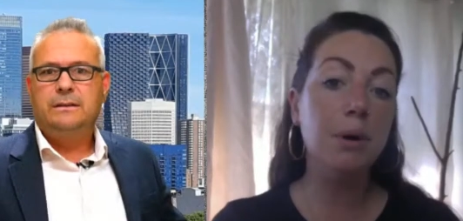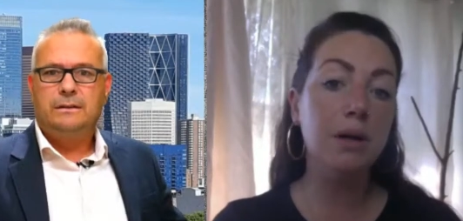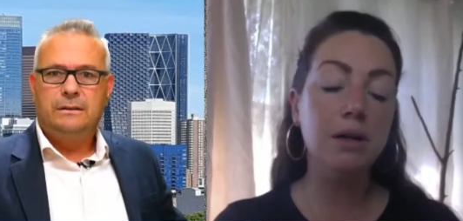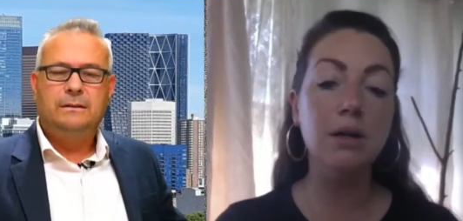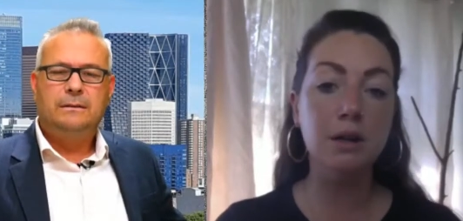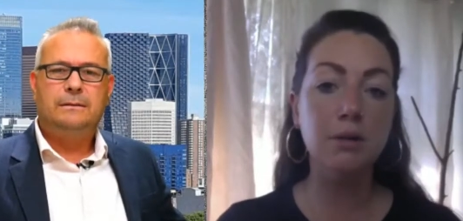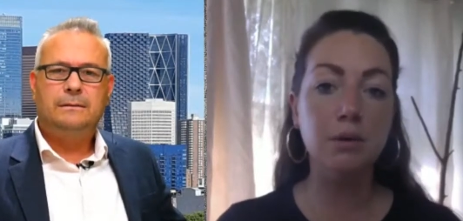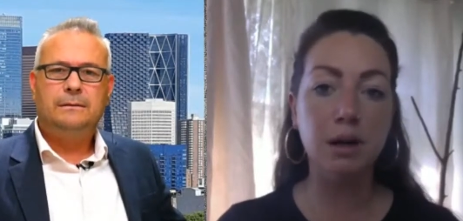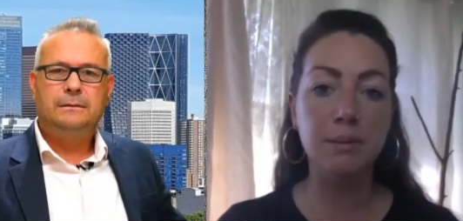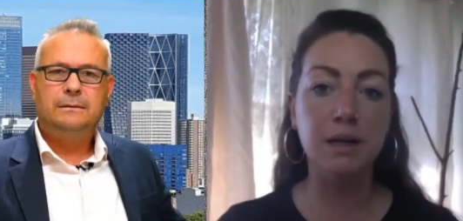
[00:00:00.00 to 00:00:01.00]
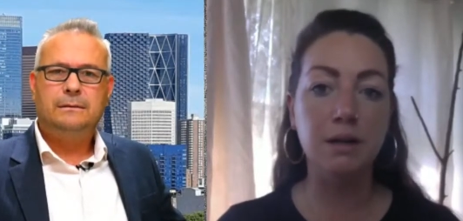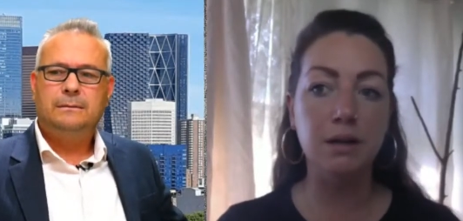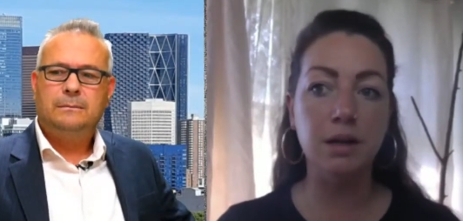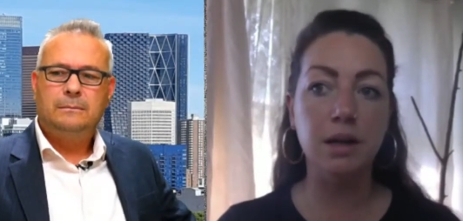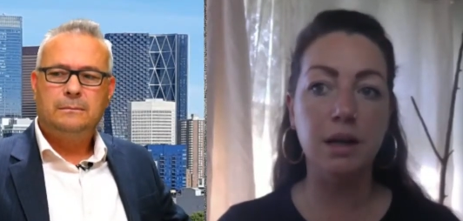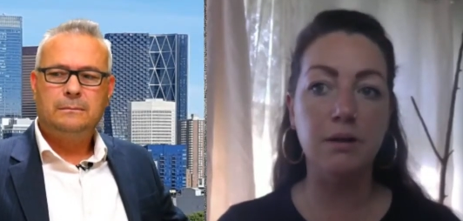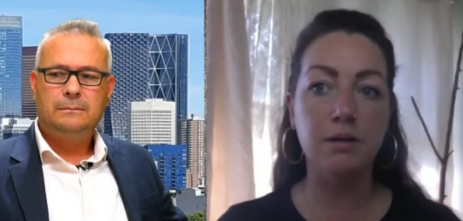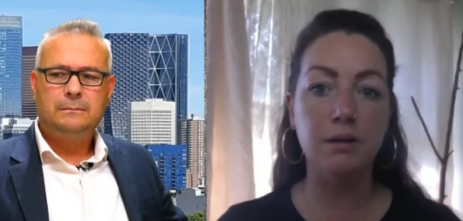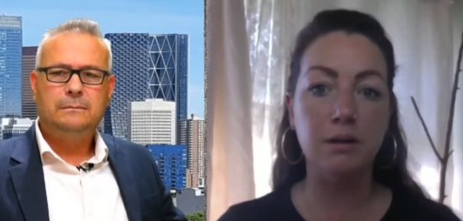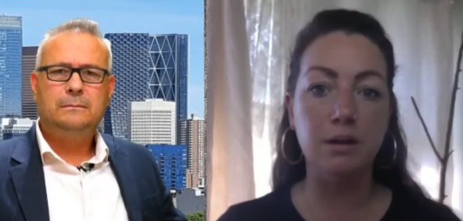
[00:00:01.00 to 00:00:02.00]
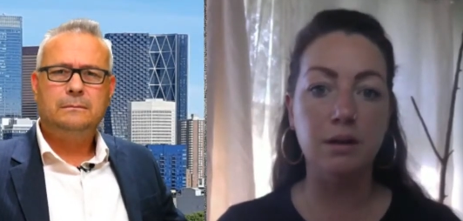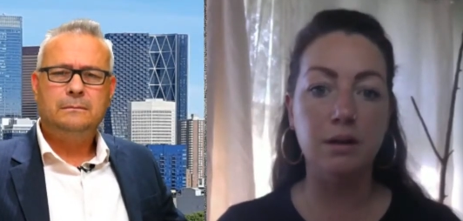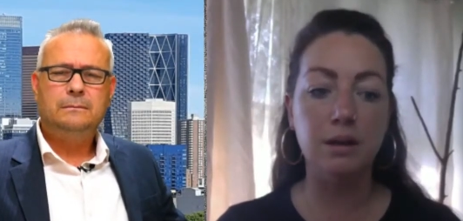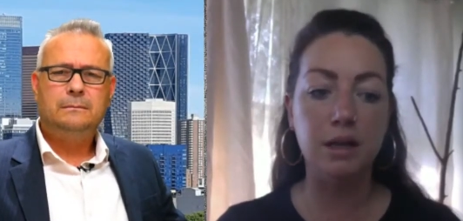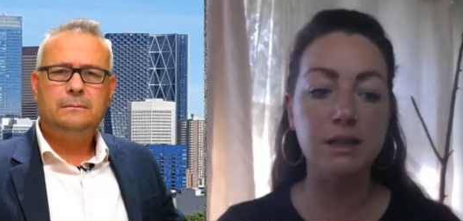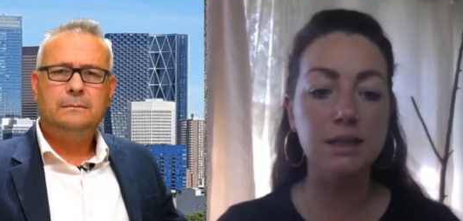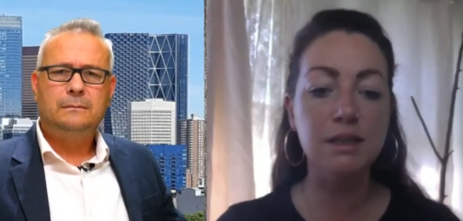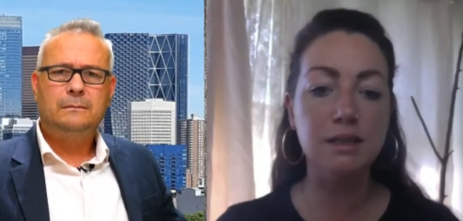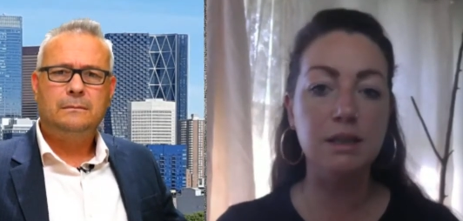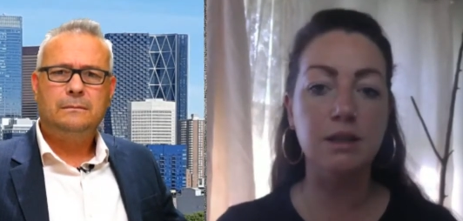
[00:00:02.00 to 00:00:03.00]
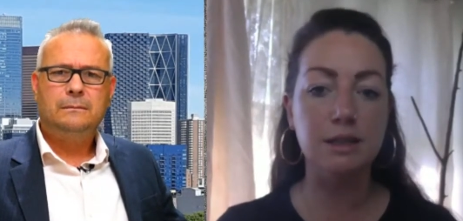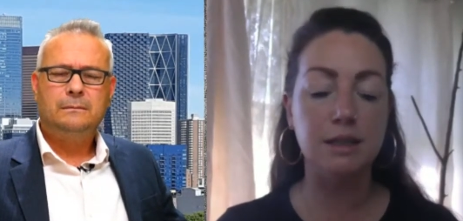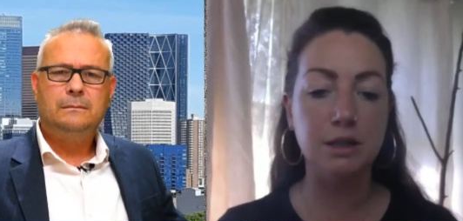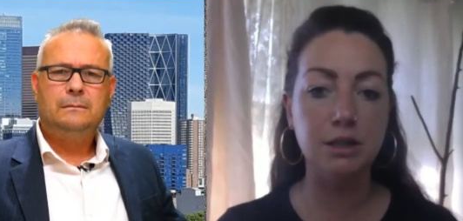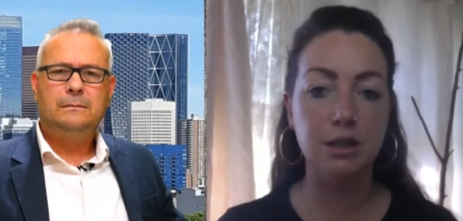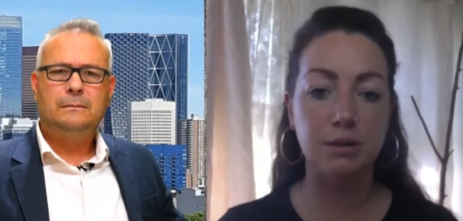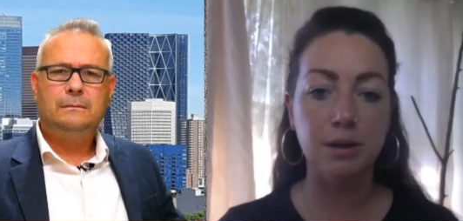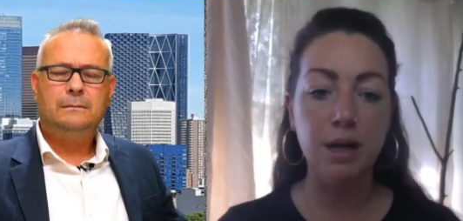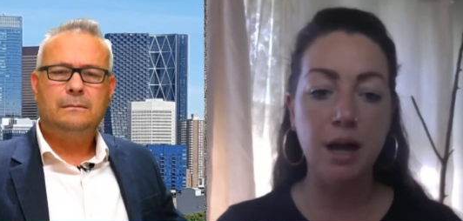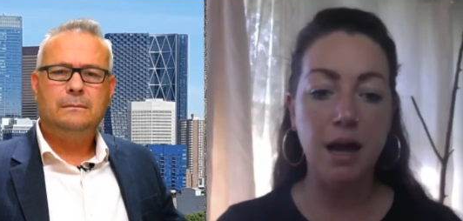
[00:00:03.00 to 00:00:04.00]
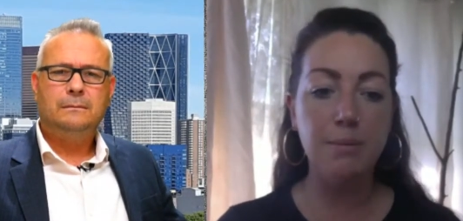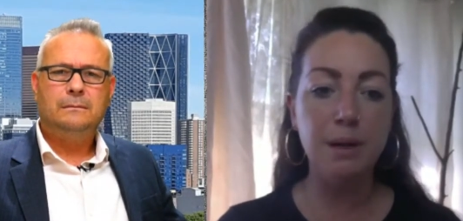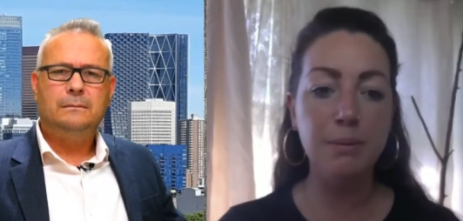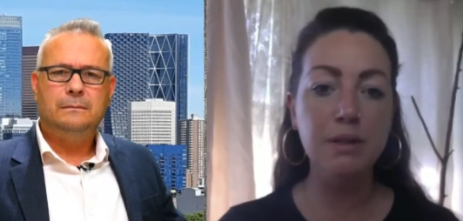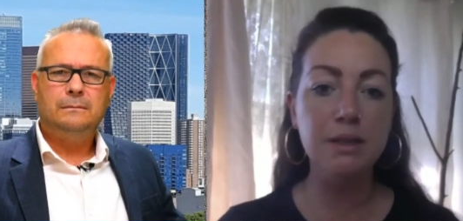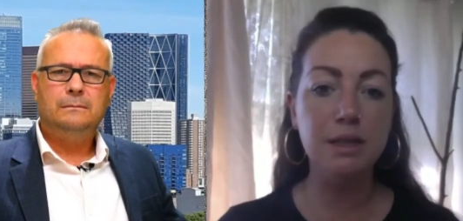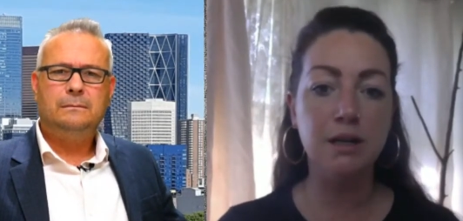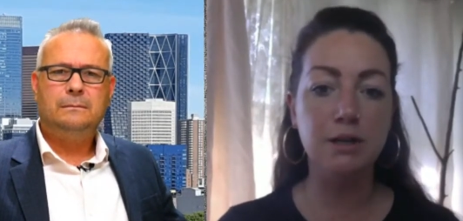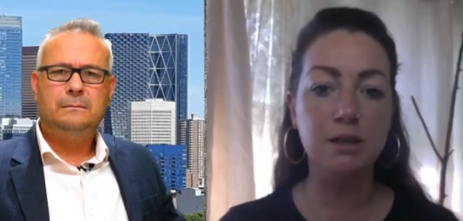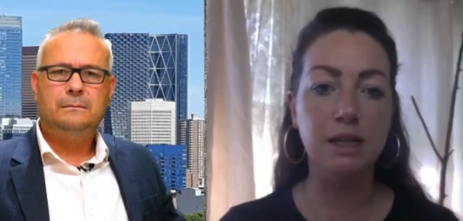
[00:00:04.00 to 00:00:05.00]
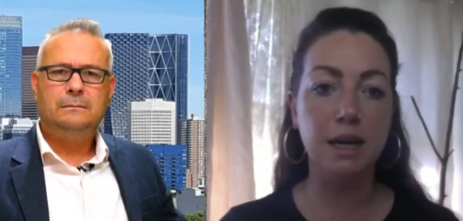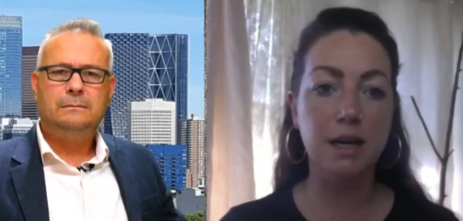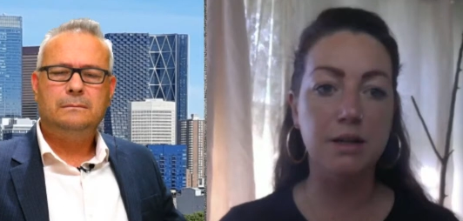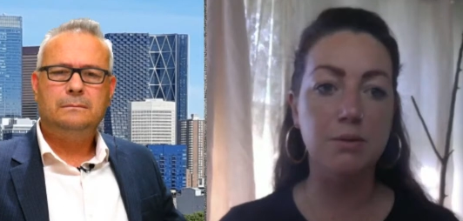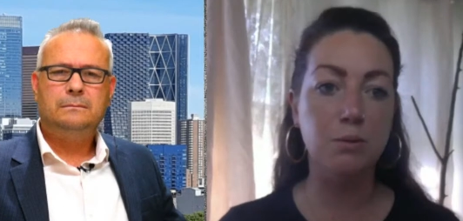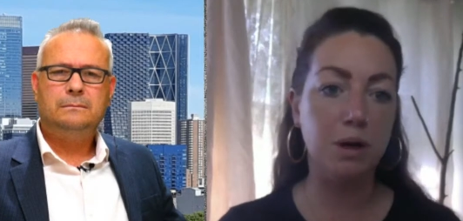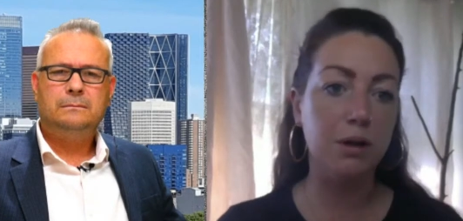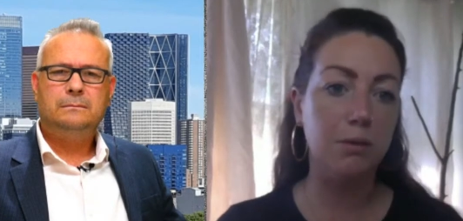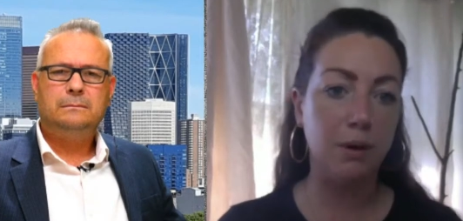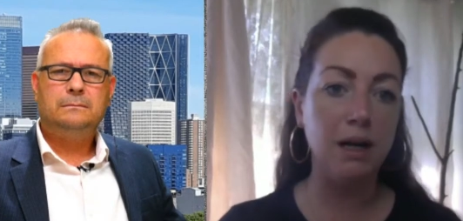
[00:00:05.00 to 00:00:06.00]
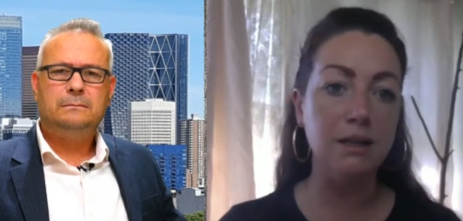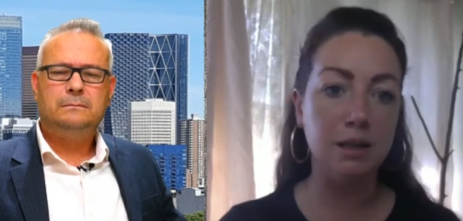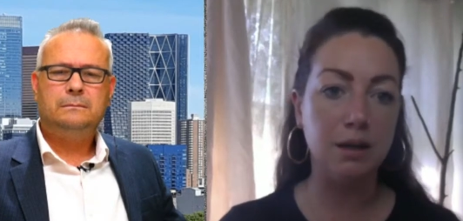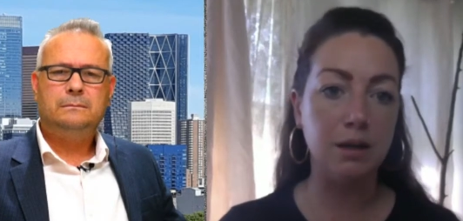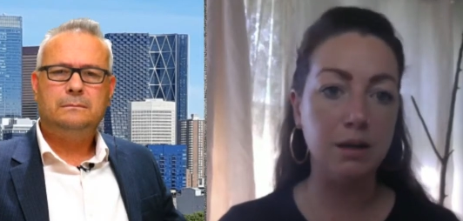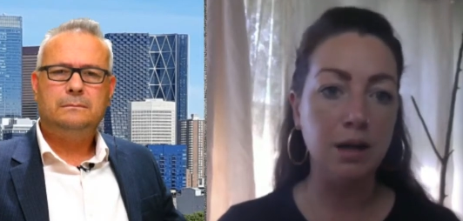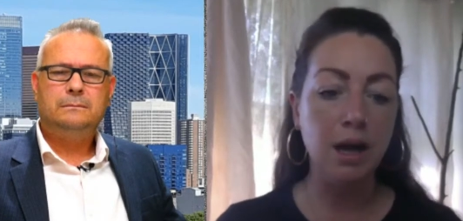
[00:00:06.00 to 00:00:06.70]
Speaker 1: but you know I mean it, this is a serious issue and people need to understand what their rights are